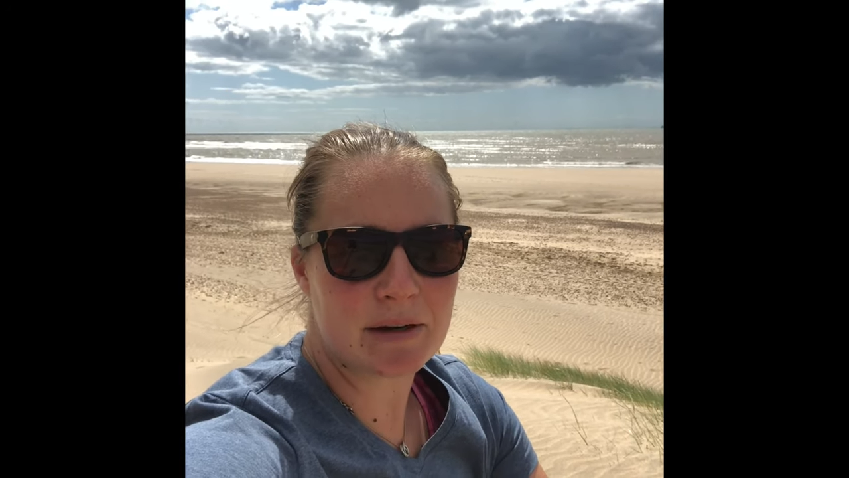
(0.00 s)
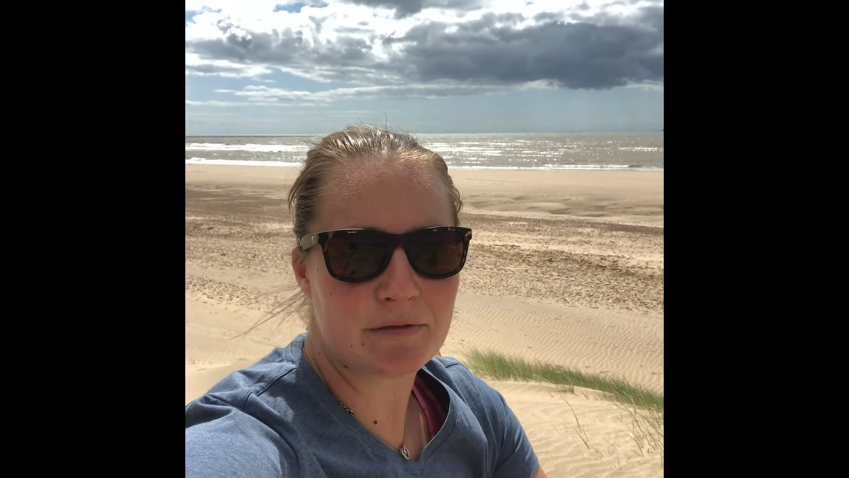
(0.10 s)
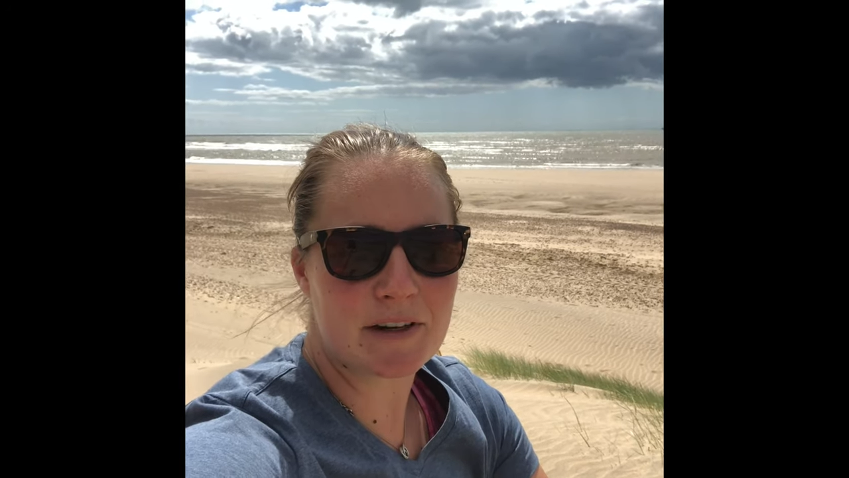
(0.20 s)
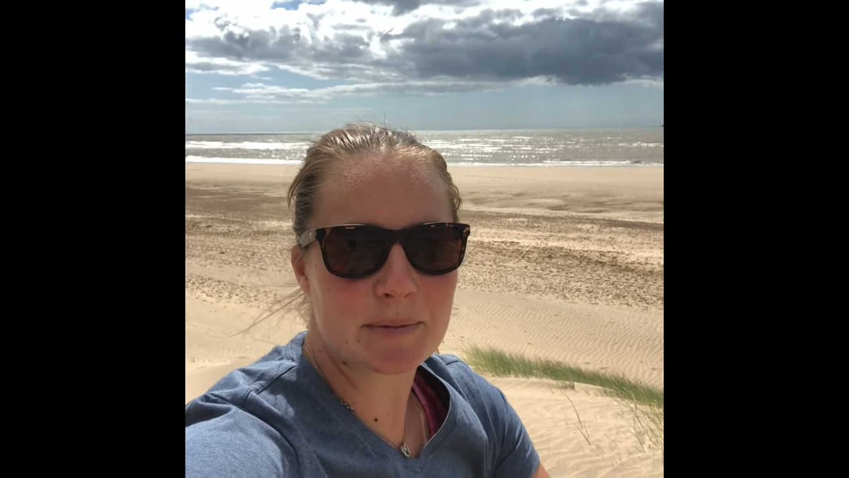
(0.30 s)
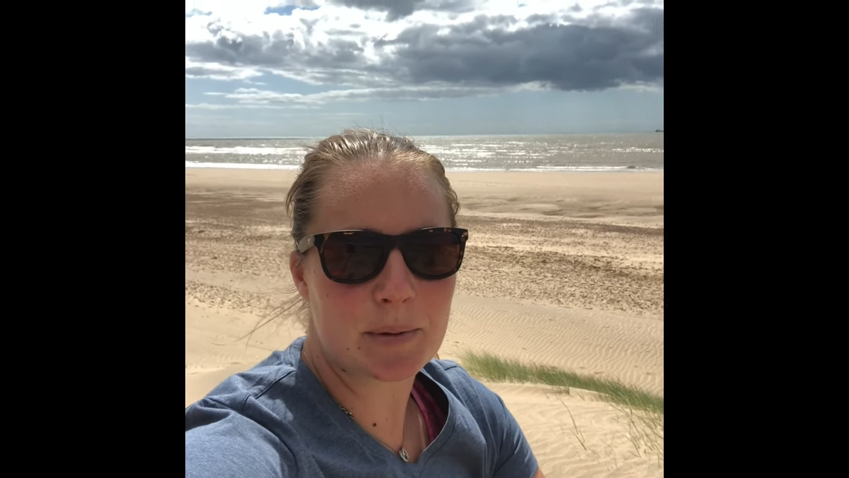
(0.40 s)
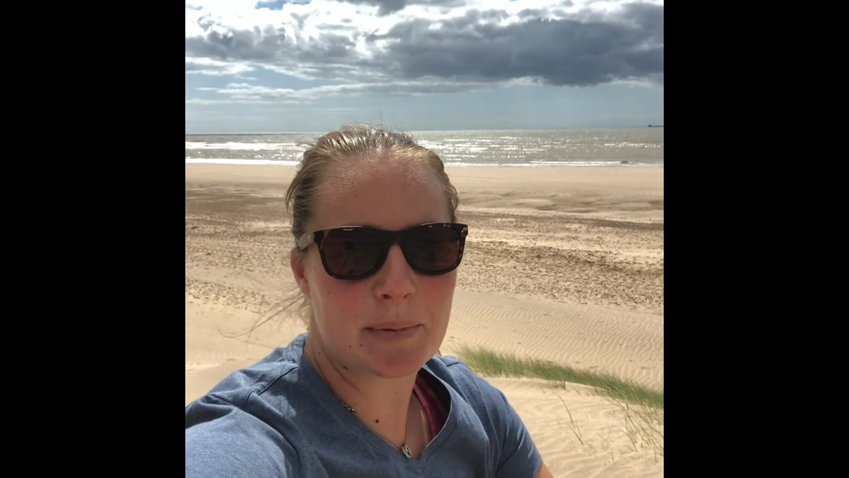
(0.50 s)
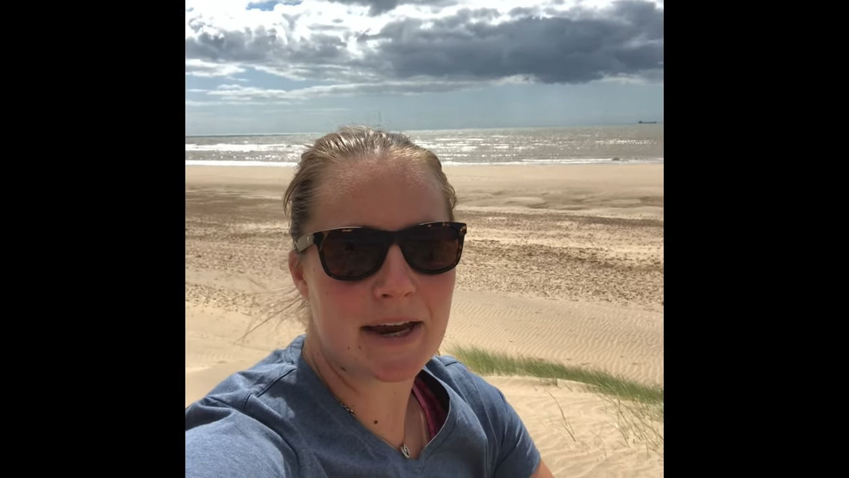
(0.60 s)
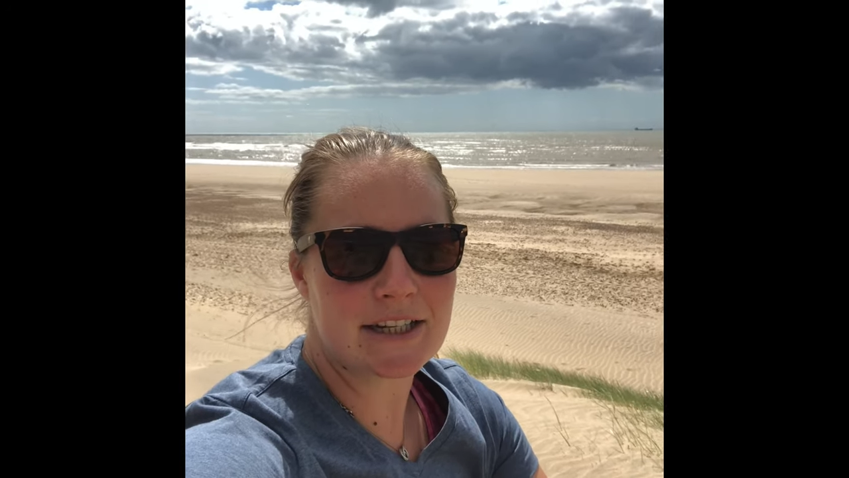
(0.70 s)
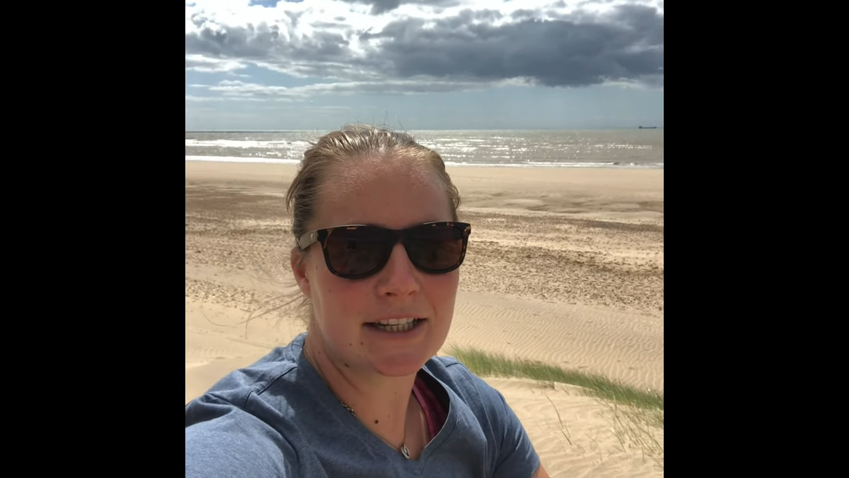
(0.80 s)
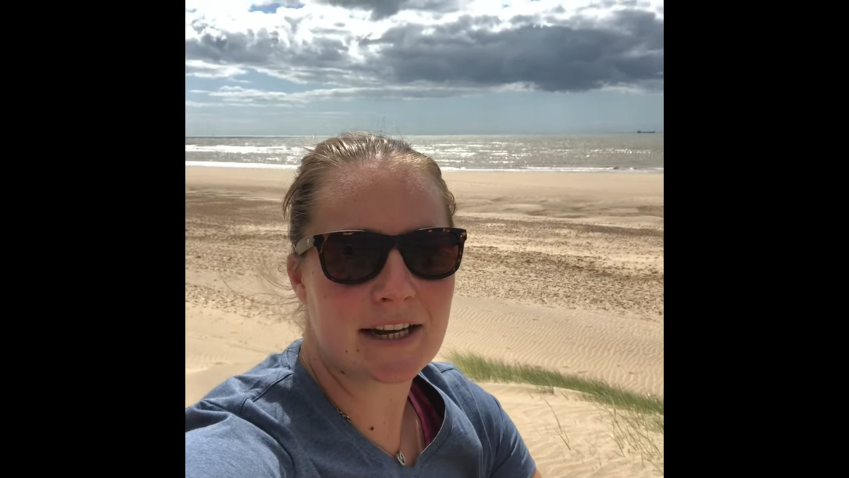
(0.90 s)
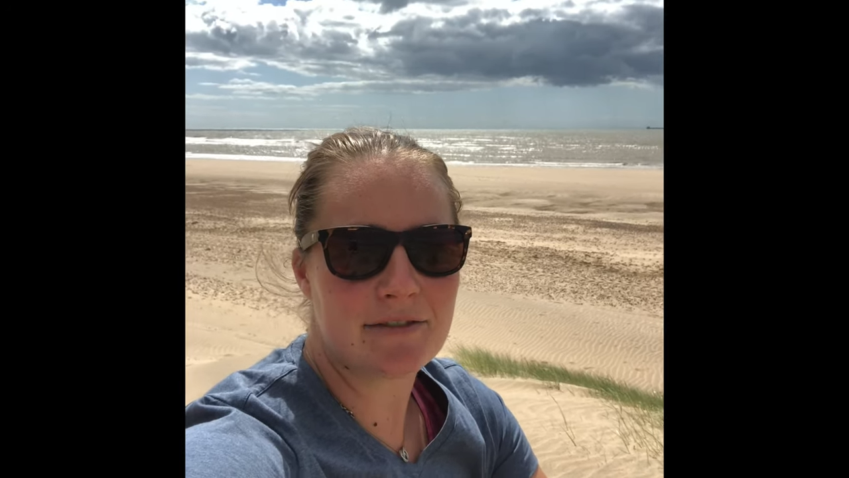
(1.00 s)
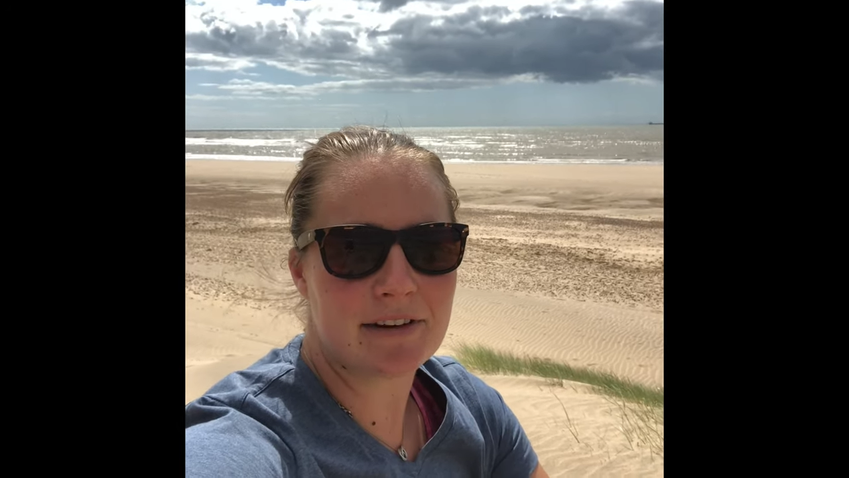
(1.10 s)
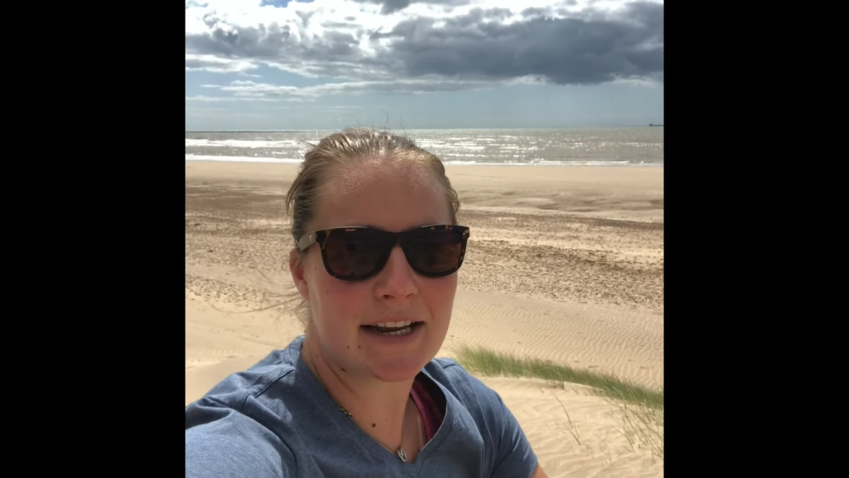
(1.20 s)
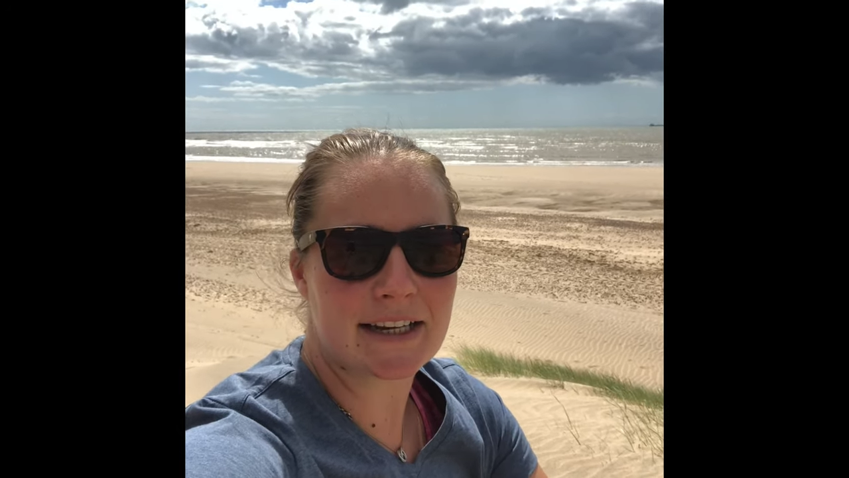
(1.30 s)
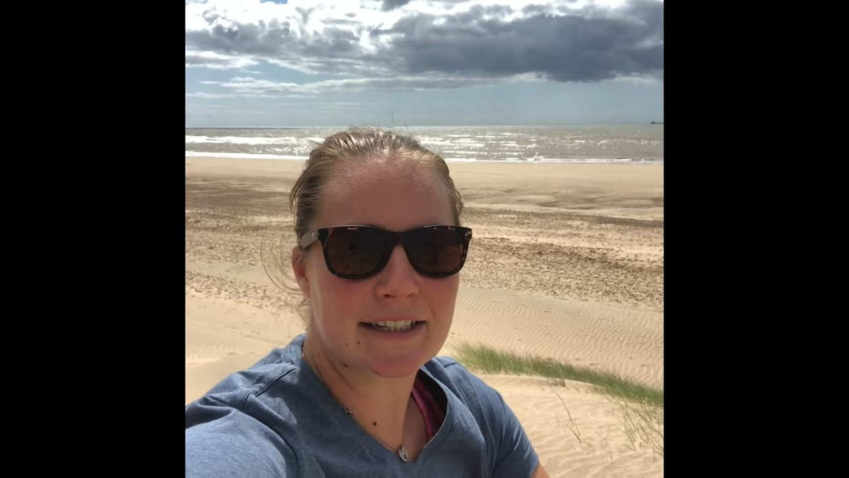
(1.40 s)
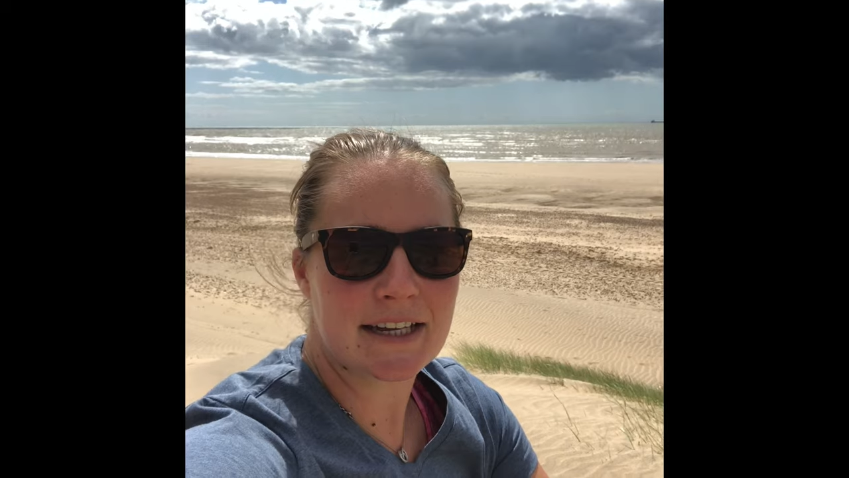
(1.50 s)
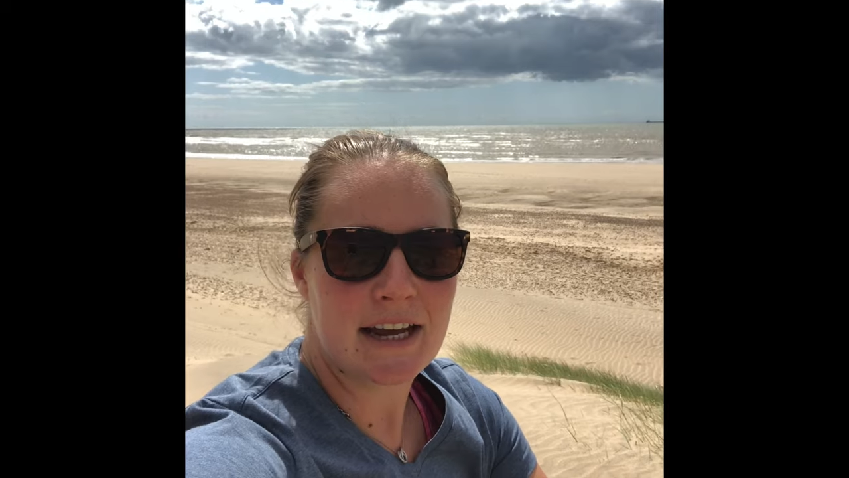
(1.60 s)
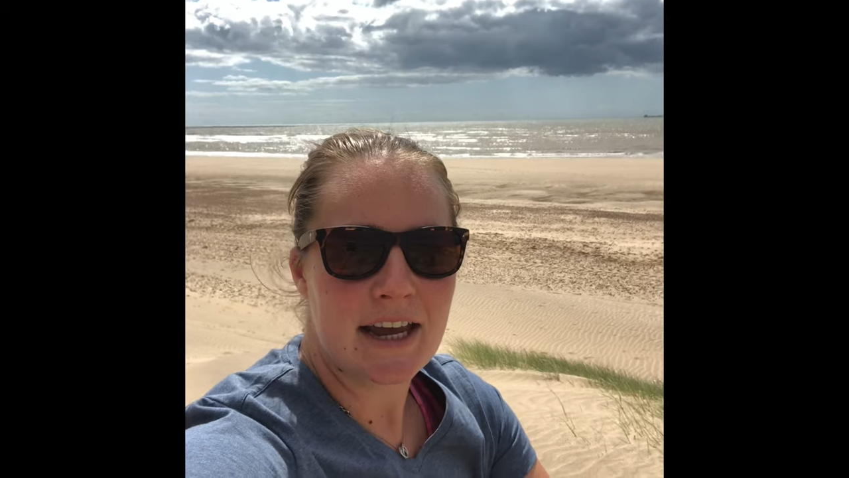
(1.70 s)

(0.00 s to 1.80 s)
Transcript: a Facebook page that I've linked